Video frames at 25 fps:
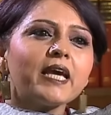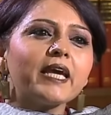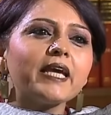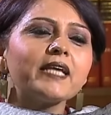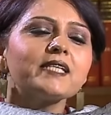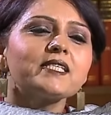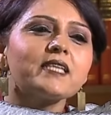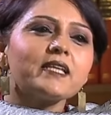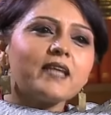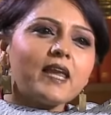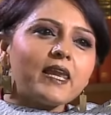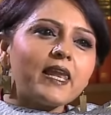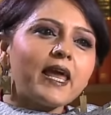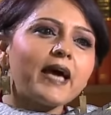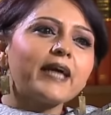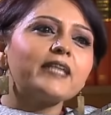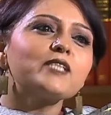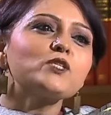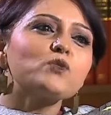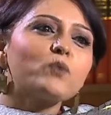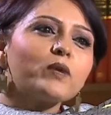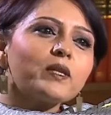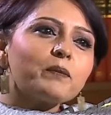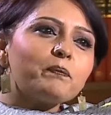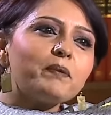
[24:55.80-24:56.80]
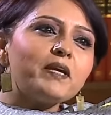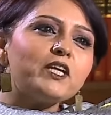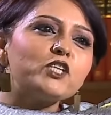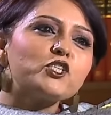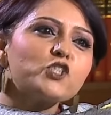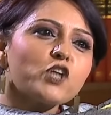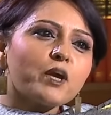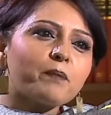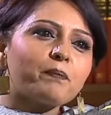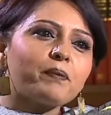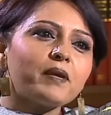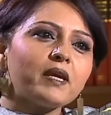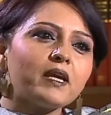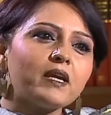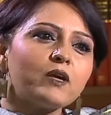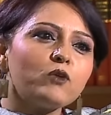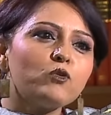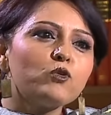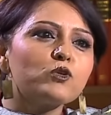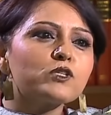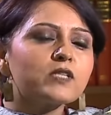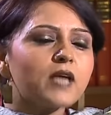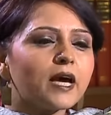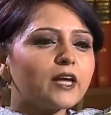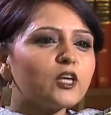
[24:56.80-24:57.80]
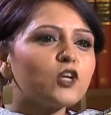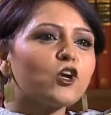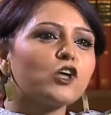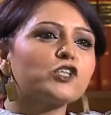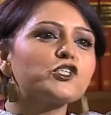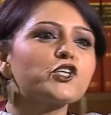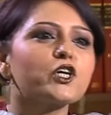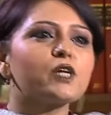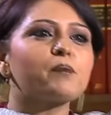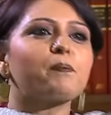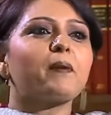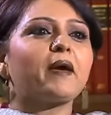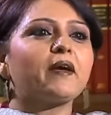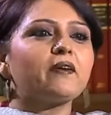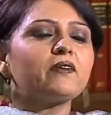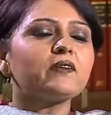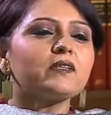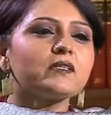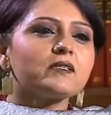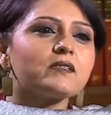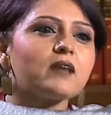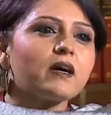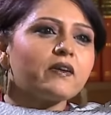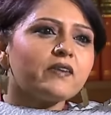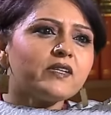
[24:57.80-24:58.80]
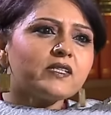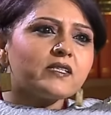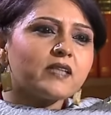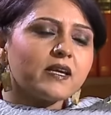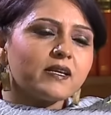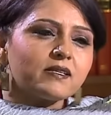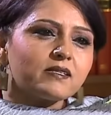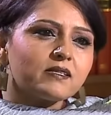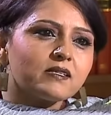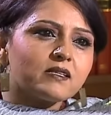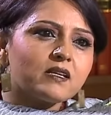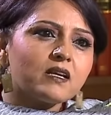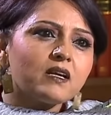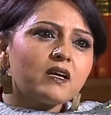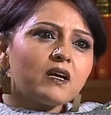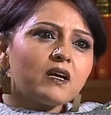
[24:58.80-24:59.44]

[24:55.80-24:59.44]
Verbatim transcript: is in alliance with BJP, whose ideological parent is RSS. That doesn't